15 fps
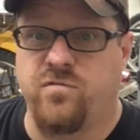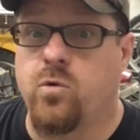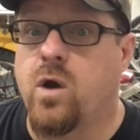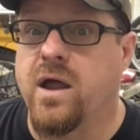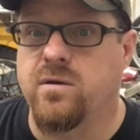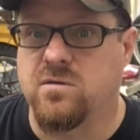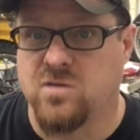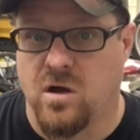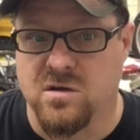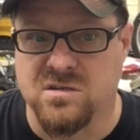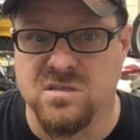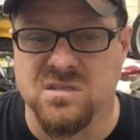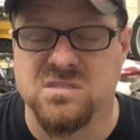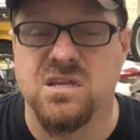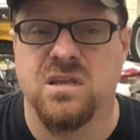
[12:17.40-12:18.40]
I talked
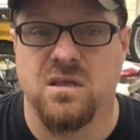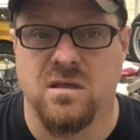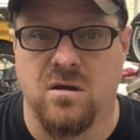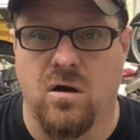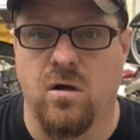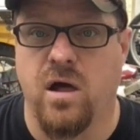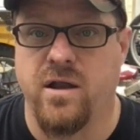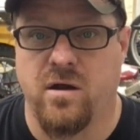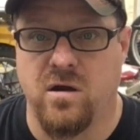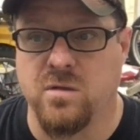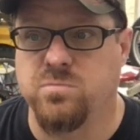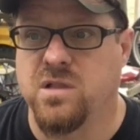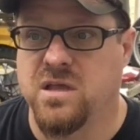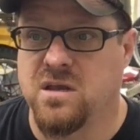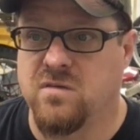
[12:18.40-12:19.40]
to the city at all. I'd already
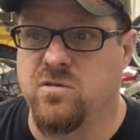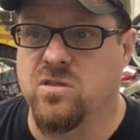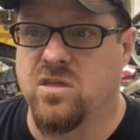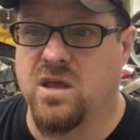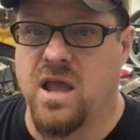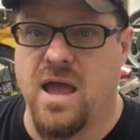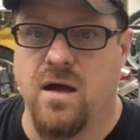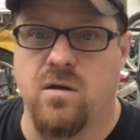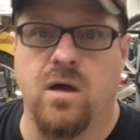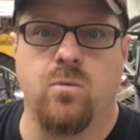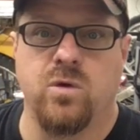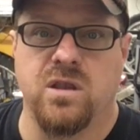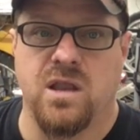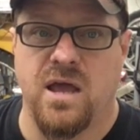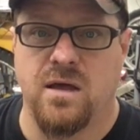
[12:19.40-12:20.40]
planned everything out. I
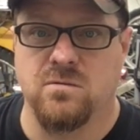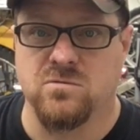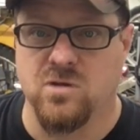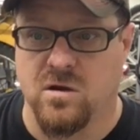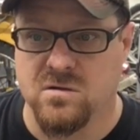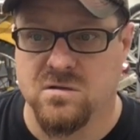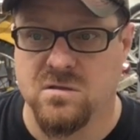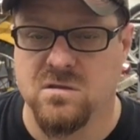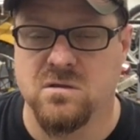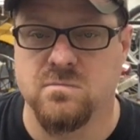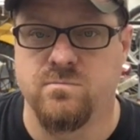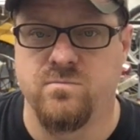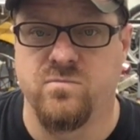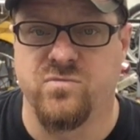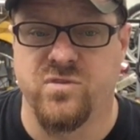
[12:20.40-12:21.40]
went down, talked to the
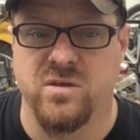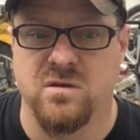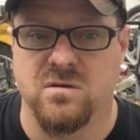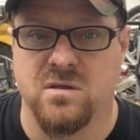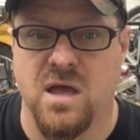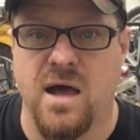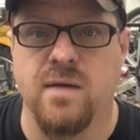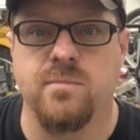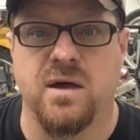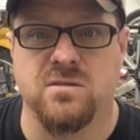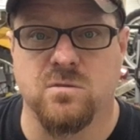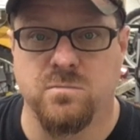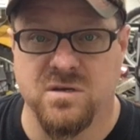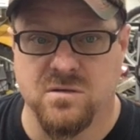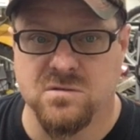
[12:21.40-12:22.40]
guy about
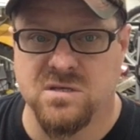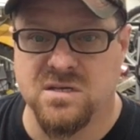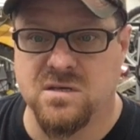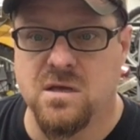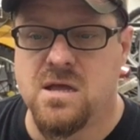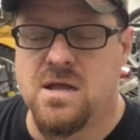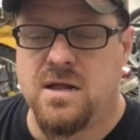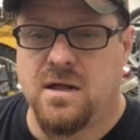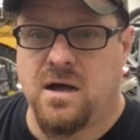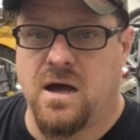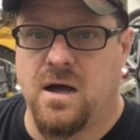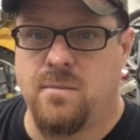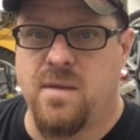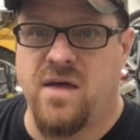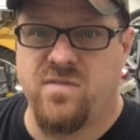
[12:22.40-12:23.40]
the building,
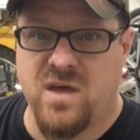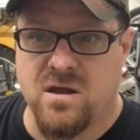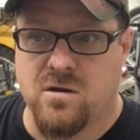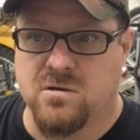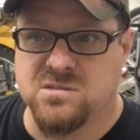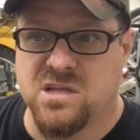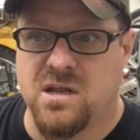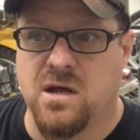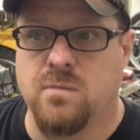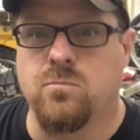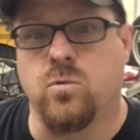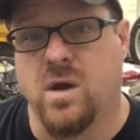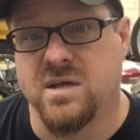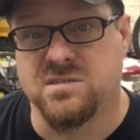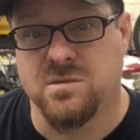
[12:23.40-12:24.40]
had that all set up.
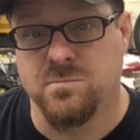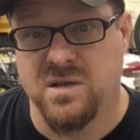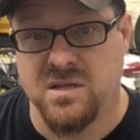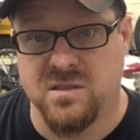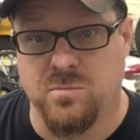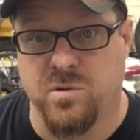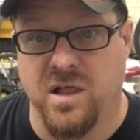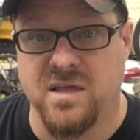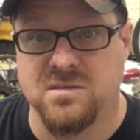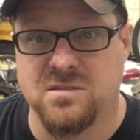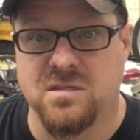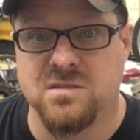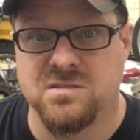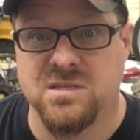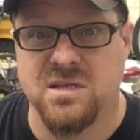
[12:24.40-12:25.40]
When I submitted the plans
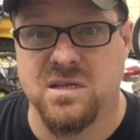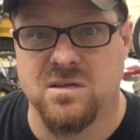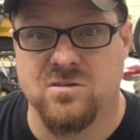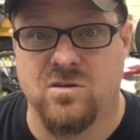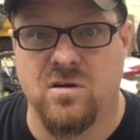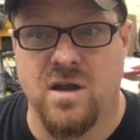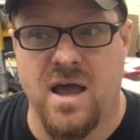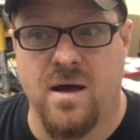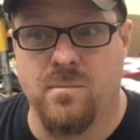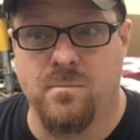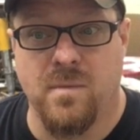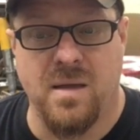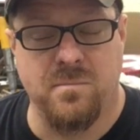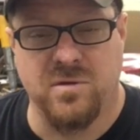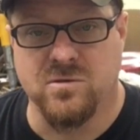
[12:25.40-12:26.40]
to the city, it turned out
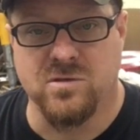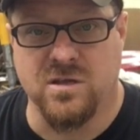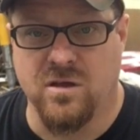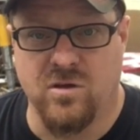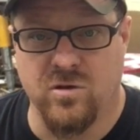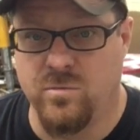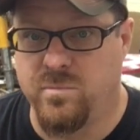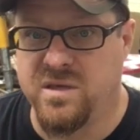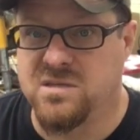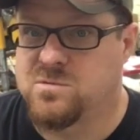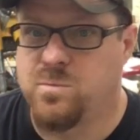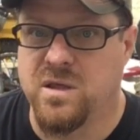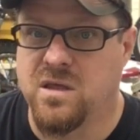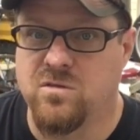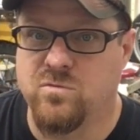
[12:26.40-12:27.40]
my building couldn't be as
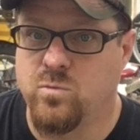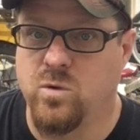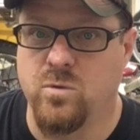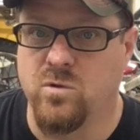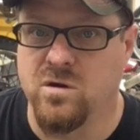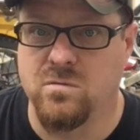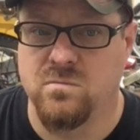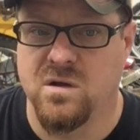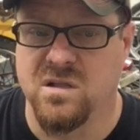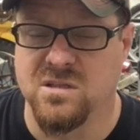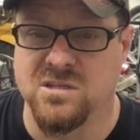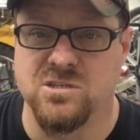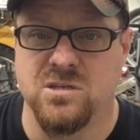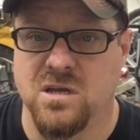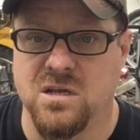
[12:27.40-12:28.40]
big as we were
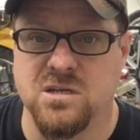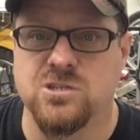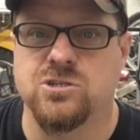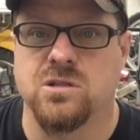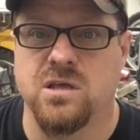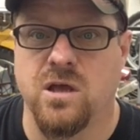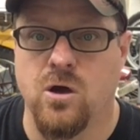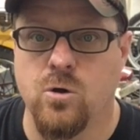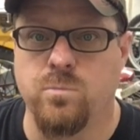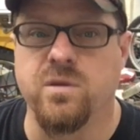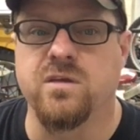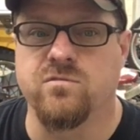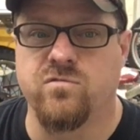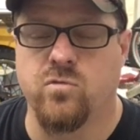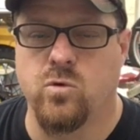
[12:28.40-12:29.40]
initially
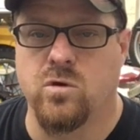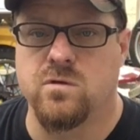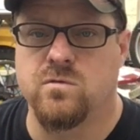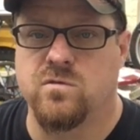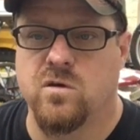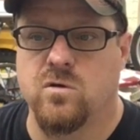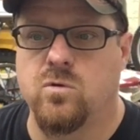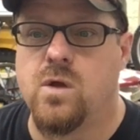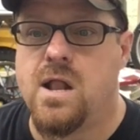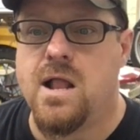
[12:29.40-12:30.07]
hoping for. So